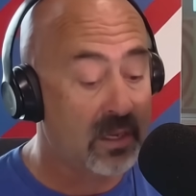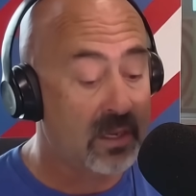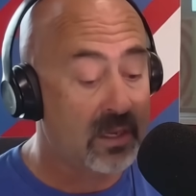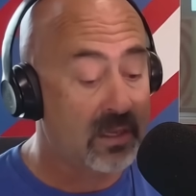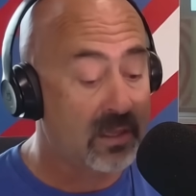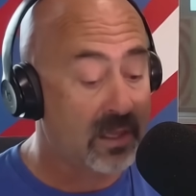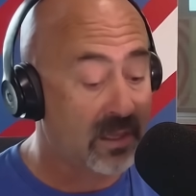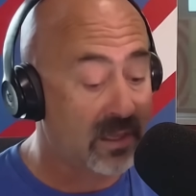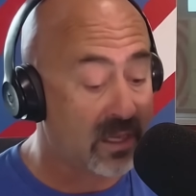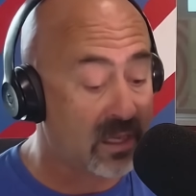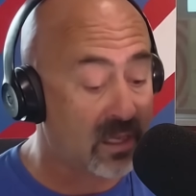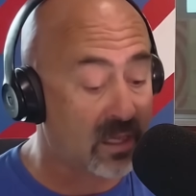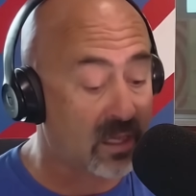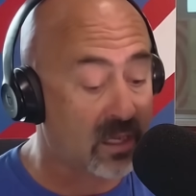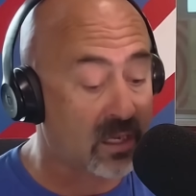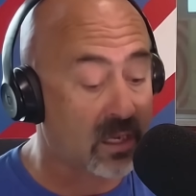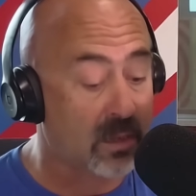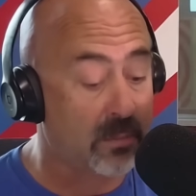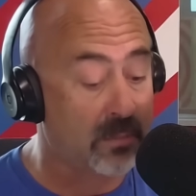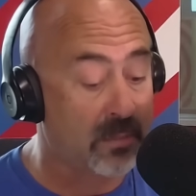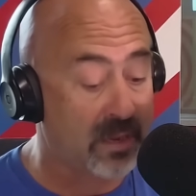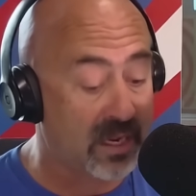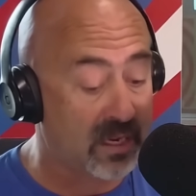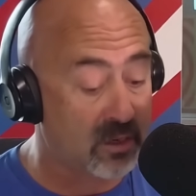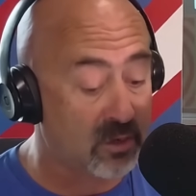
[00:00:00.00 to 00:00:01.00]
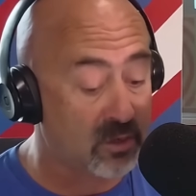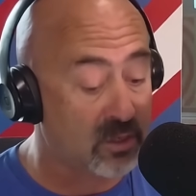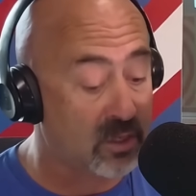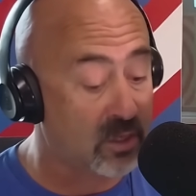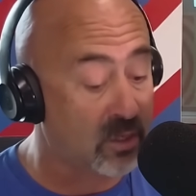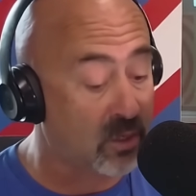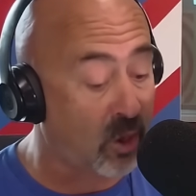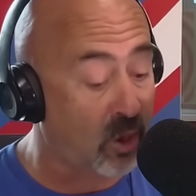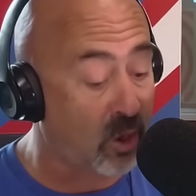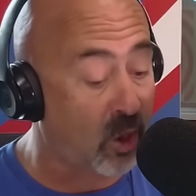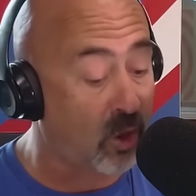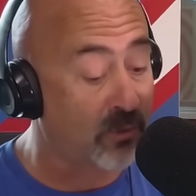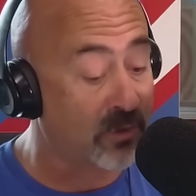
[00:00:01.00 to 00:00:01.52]
Then they get the Commanders, the
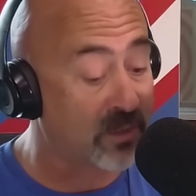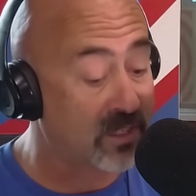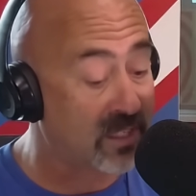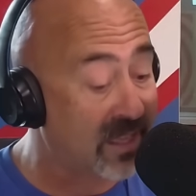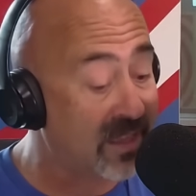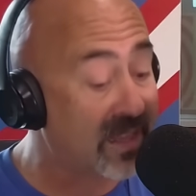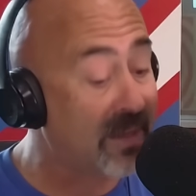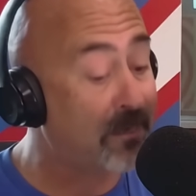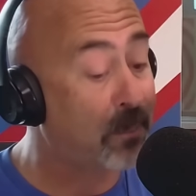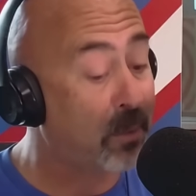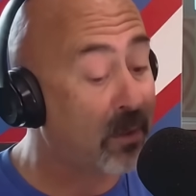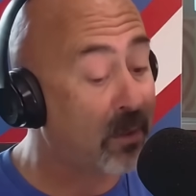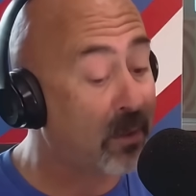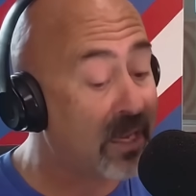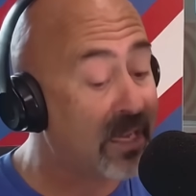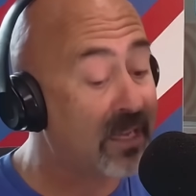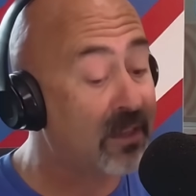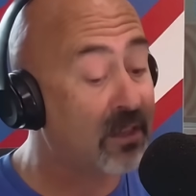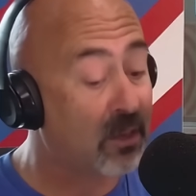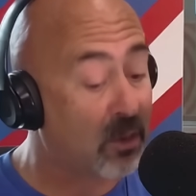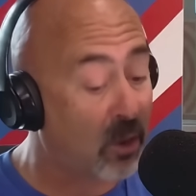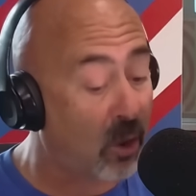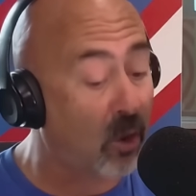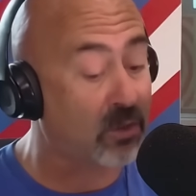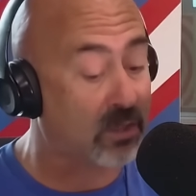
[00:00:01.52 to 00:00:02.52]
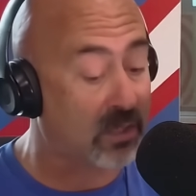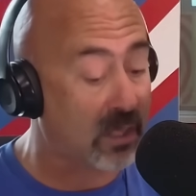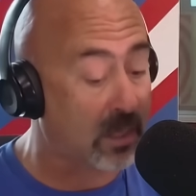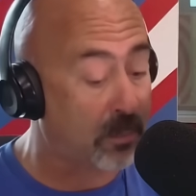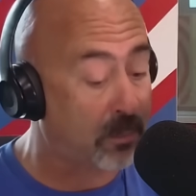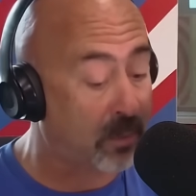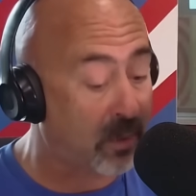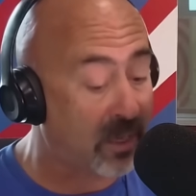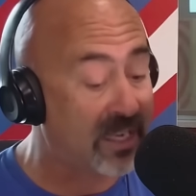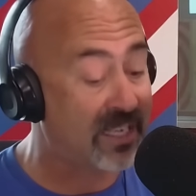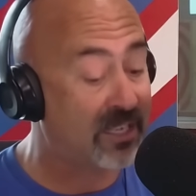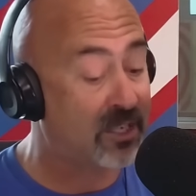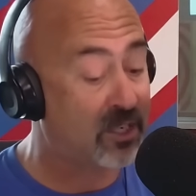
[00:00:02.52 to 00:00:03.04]
Dolphins, and then they play the Colts. They
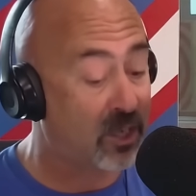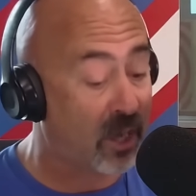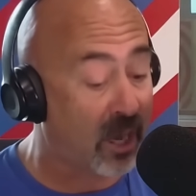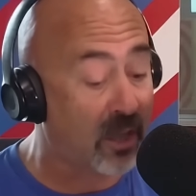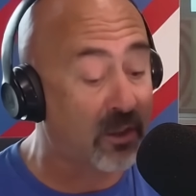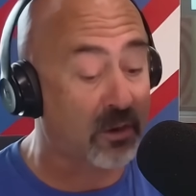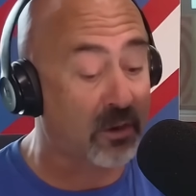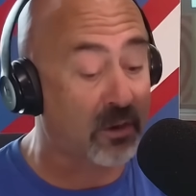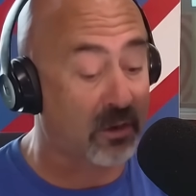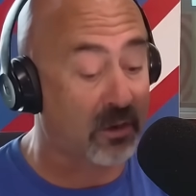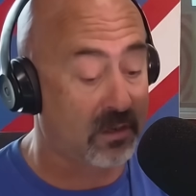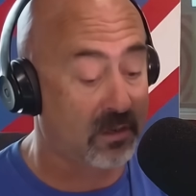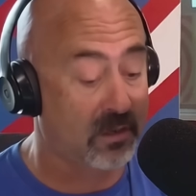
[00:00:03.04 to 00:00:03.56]
play each other